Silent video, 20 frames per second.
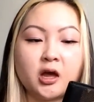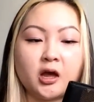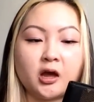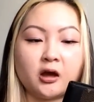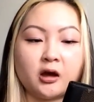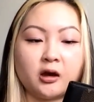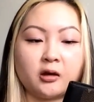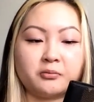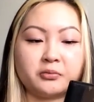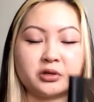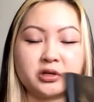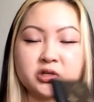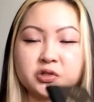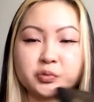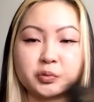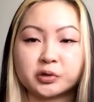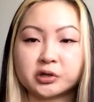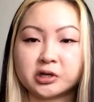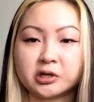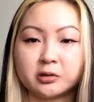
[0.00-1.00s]
Uh, because
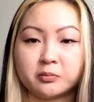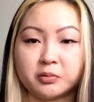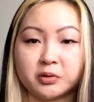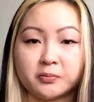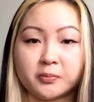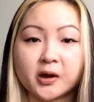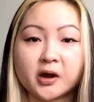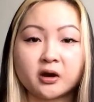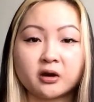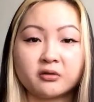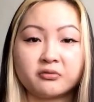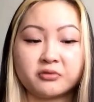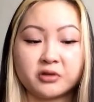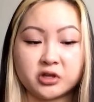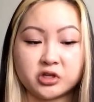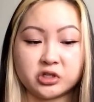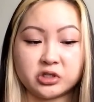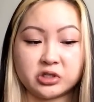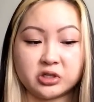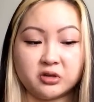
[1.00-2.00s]
wouldn't it be better if they
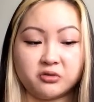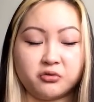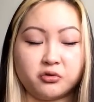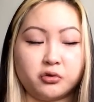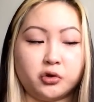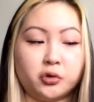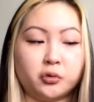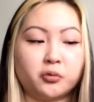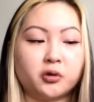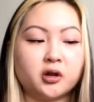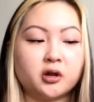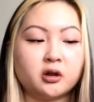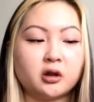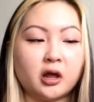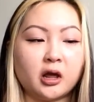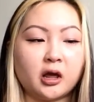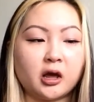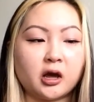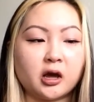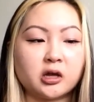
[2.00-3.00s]
just give you a new one?
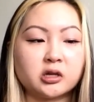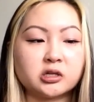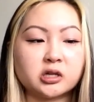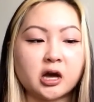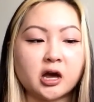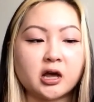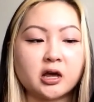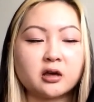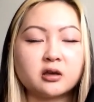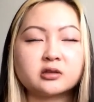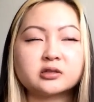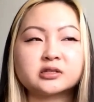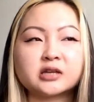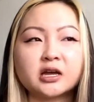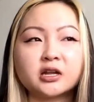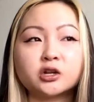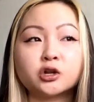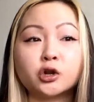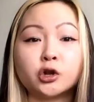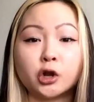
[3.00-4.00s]
And I
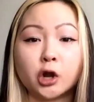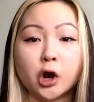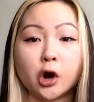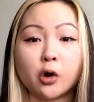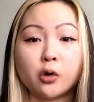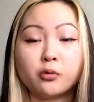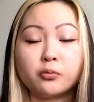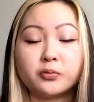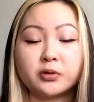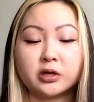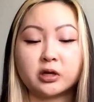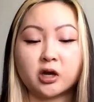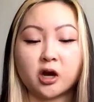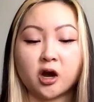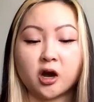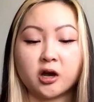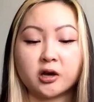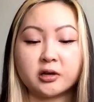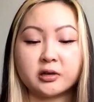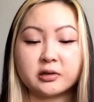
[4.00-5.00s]
said no
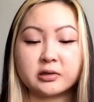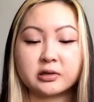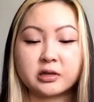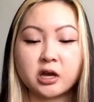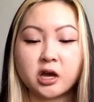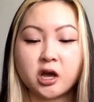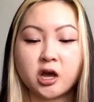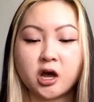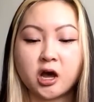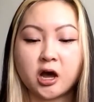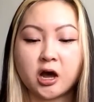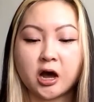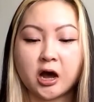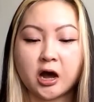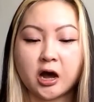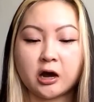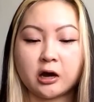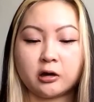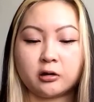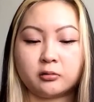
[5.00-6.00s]
because,
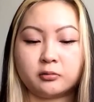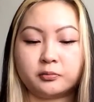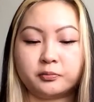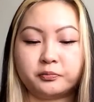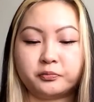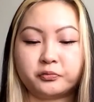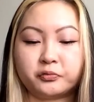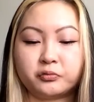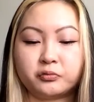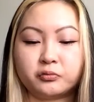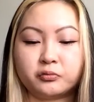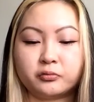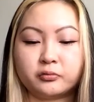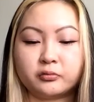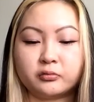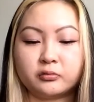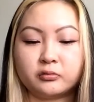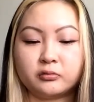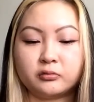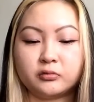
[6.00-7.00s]
um,
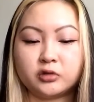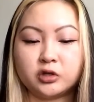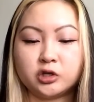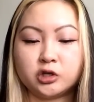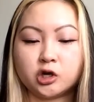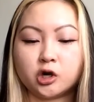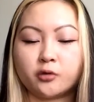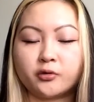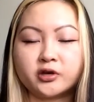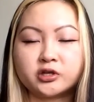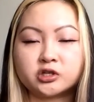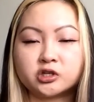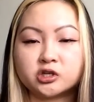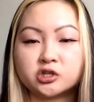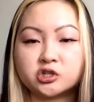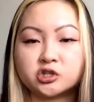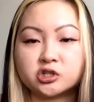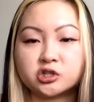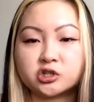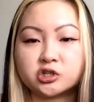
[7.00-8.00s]
you know, it, it
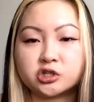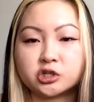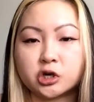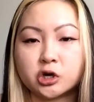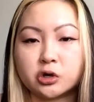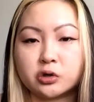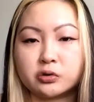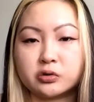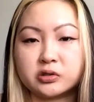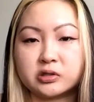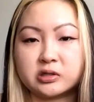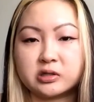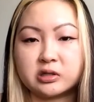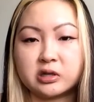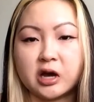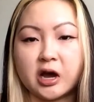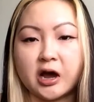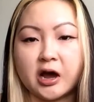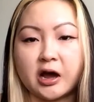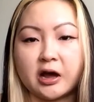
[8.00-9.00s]
just shows
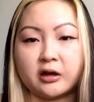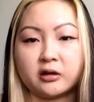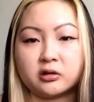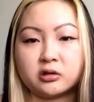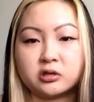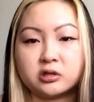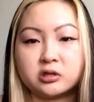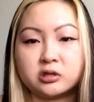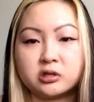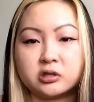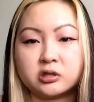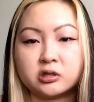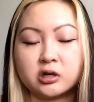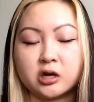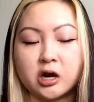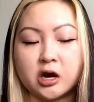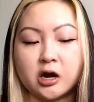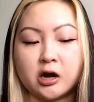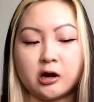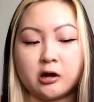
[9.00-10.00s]
that
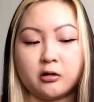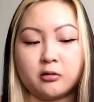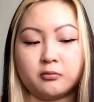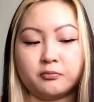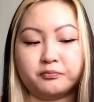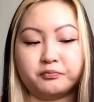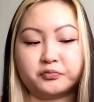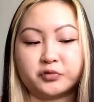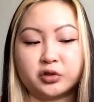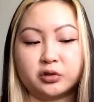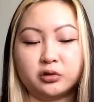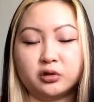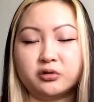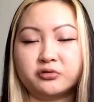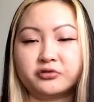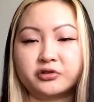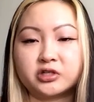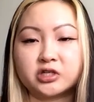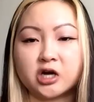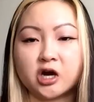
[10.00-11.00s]
um, Louis
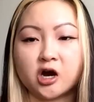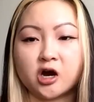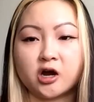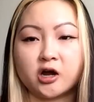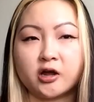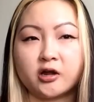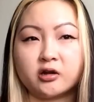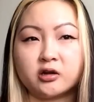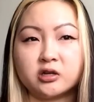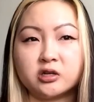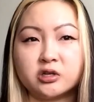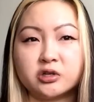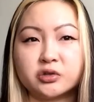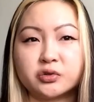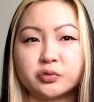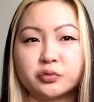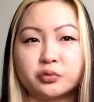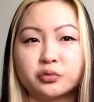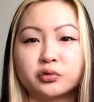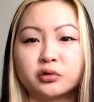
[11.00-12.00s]
Vuitton
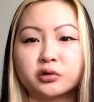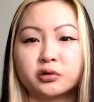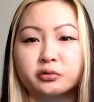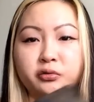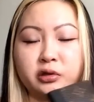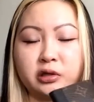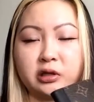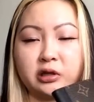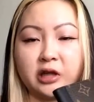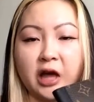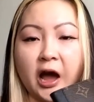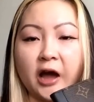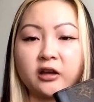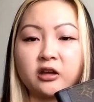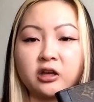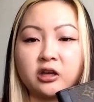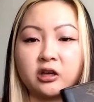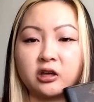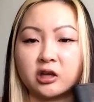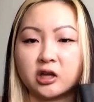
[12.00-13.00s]
is really, really
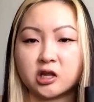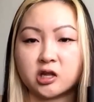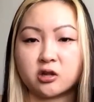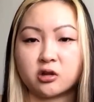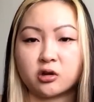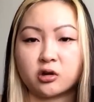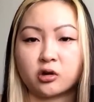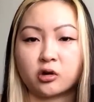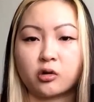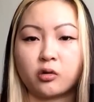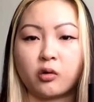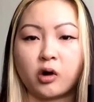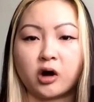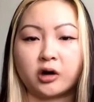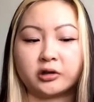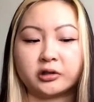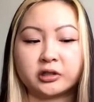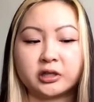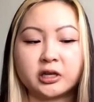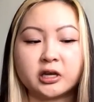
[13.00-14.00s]
lacking in their
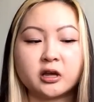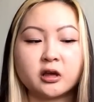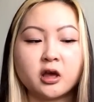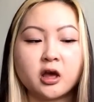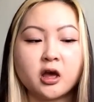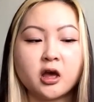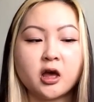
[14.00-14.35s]
quality.